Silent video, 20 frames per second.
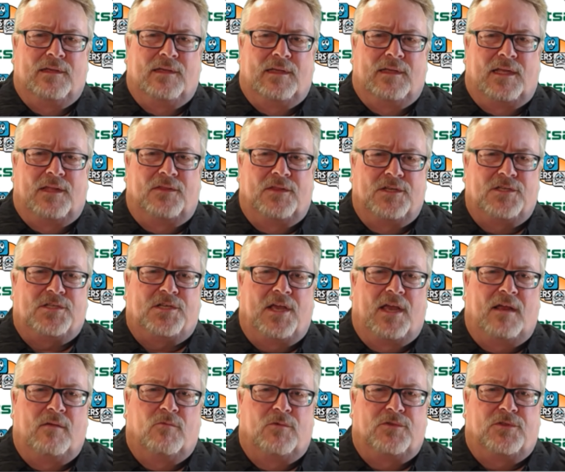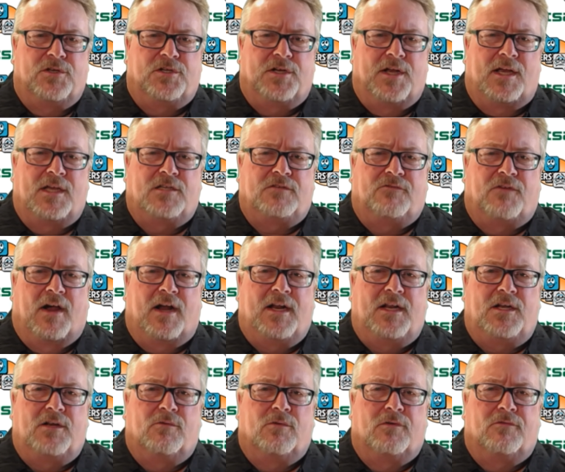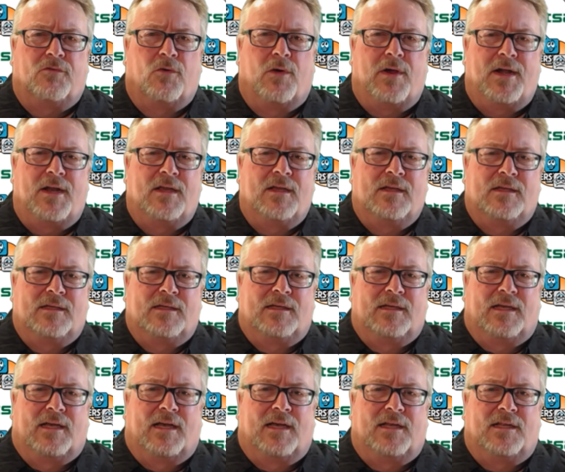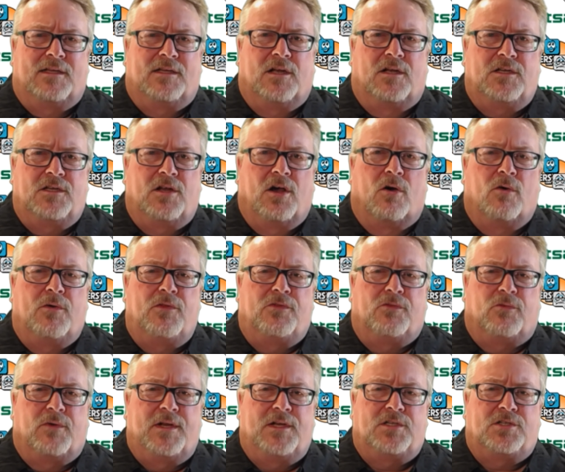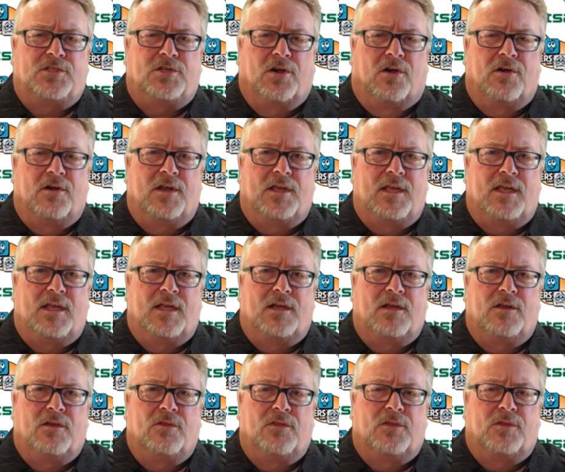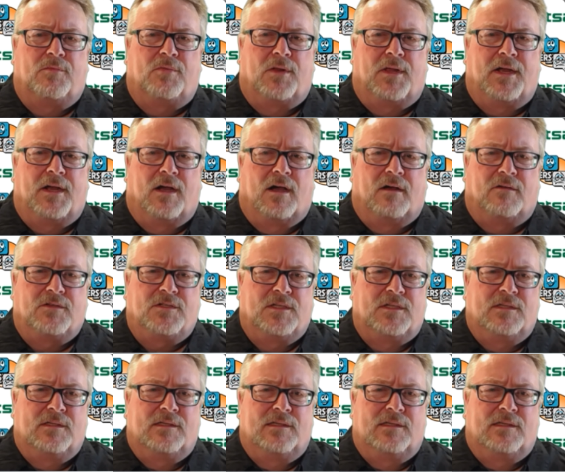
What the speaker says: in this game with the Jazz fighting to avoid an 0-3 start in the playoffs.